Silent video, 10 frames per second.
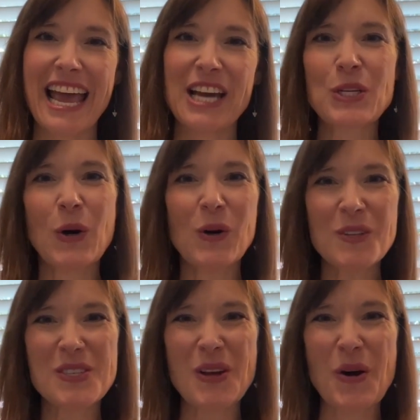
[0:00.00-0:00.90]
and
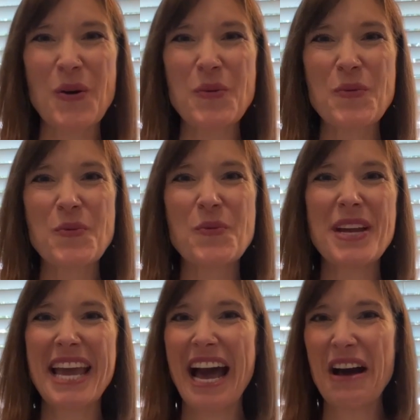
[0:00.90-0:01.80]
also
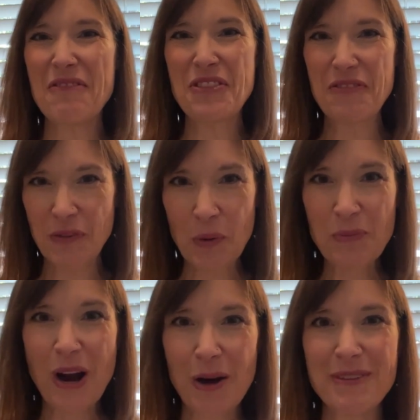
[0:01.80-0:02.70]
we have the full
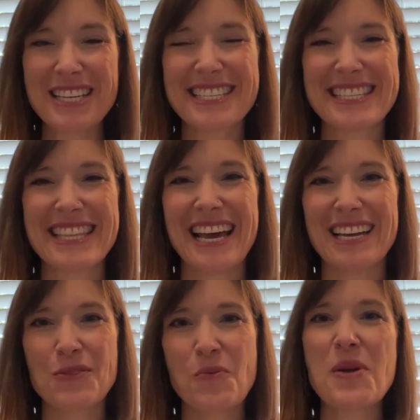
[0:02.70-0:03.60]
promise
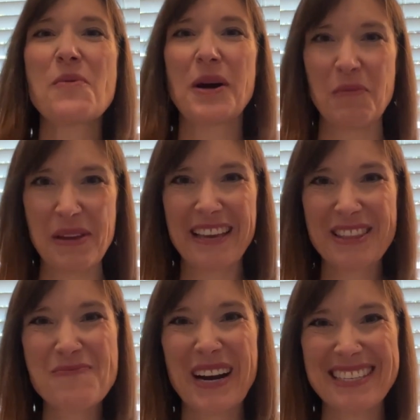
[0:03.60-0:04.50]
that we will be
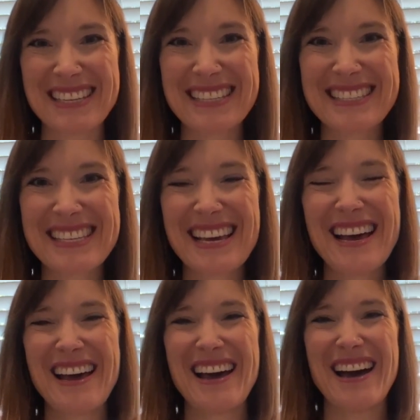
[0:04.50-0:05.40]
in the presence
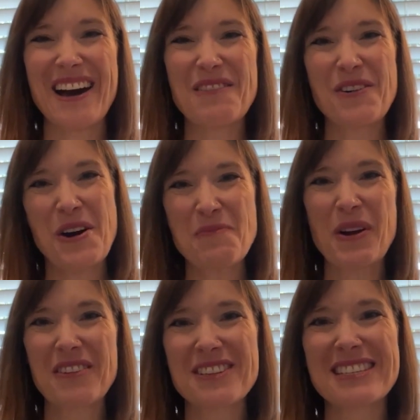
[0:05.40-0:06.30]
of our
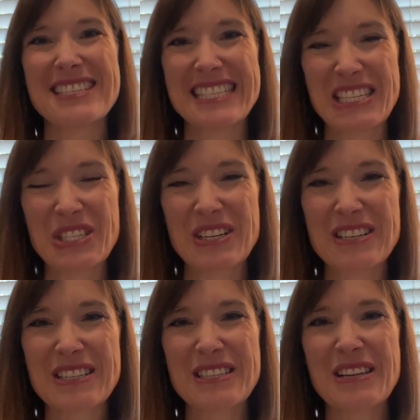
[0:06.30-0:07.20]
brothers and
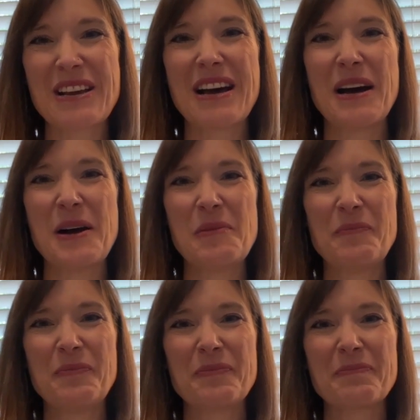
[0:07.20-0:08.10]
sisters
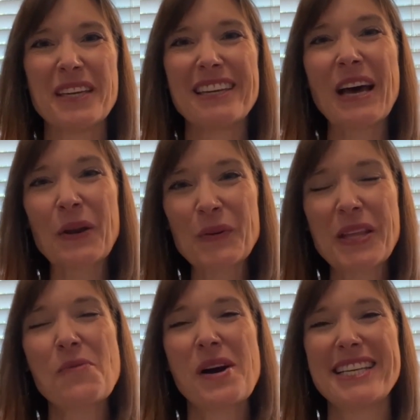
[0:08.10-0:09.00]
um, not
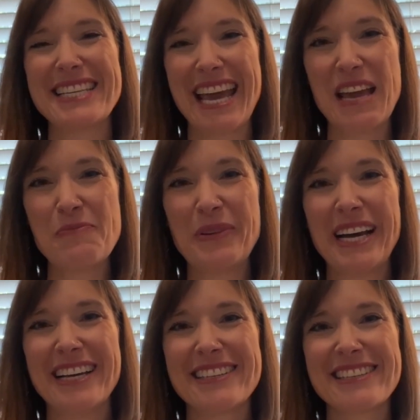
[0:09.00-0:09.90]
only one day
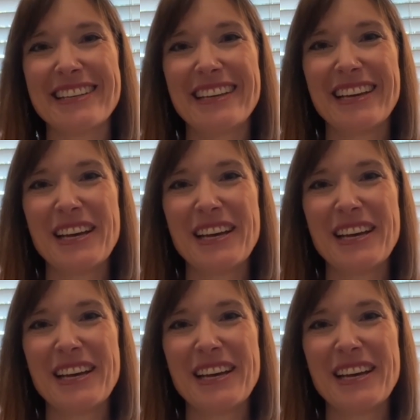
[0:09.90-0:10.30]
but